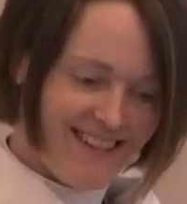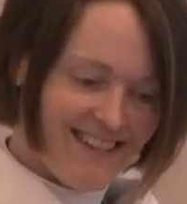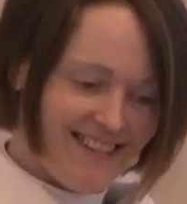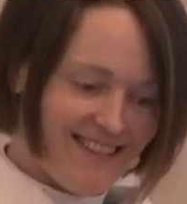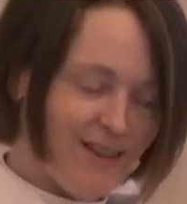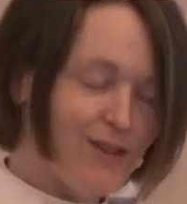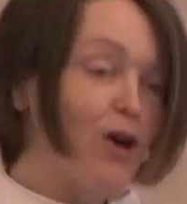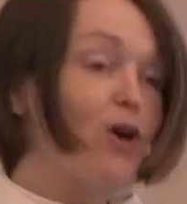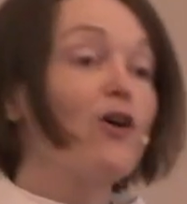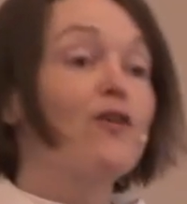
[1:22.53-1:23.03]

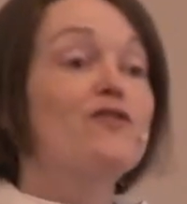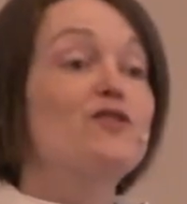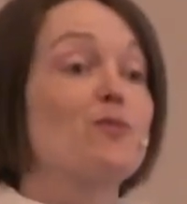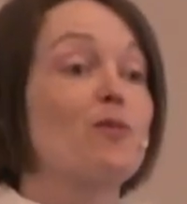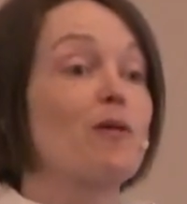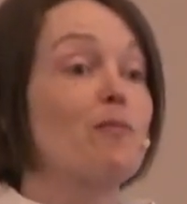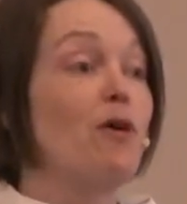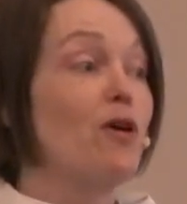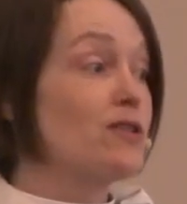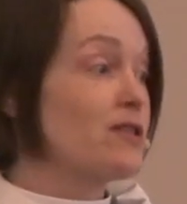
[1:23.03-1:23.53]
the loaves
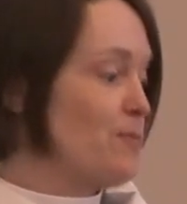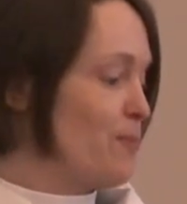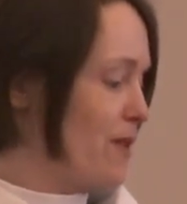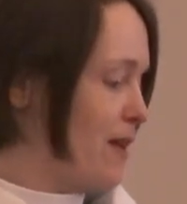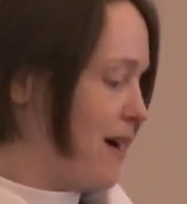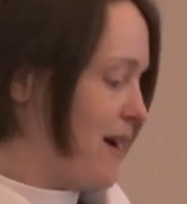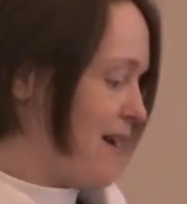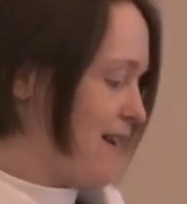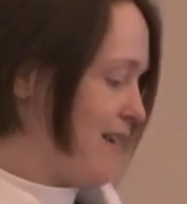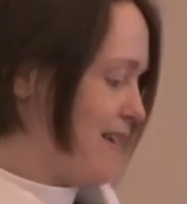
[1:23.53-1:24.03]
were
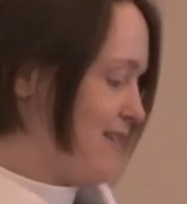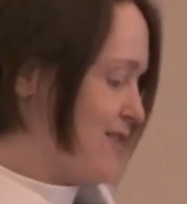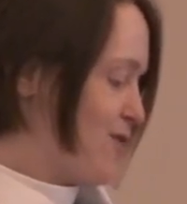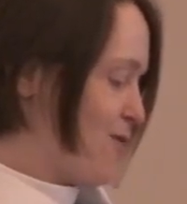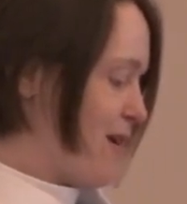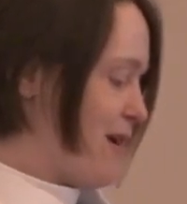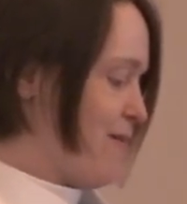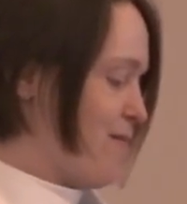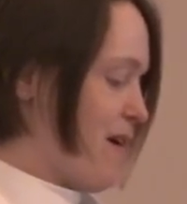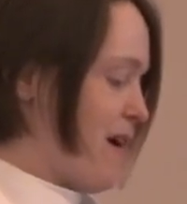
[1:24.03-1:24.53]
multiplied, and so
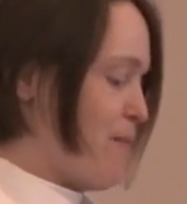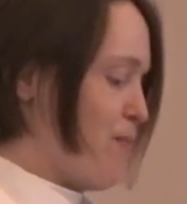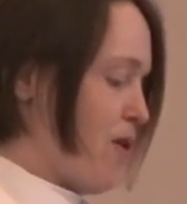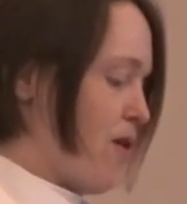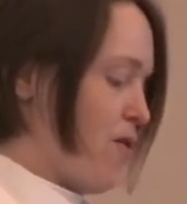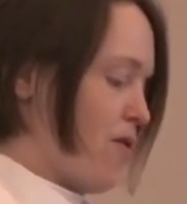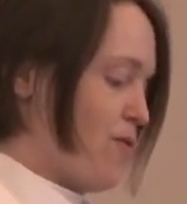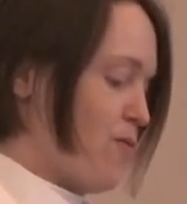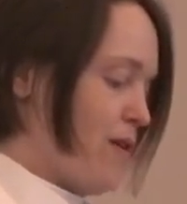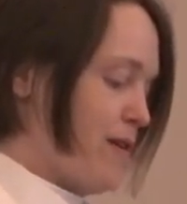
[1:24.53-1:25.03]
I
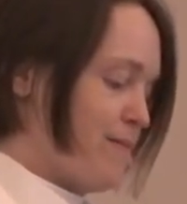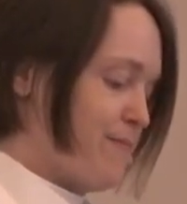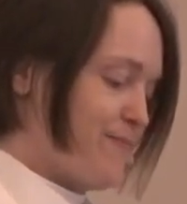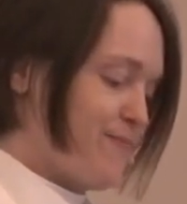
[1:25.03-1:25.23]
borrowed one.